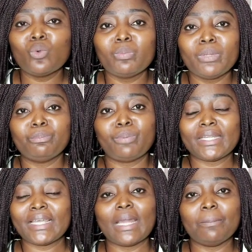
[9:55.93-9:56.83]
will be
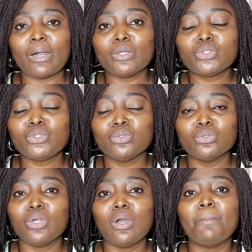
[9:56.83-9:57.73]
bothered about you,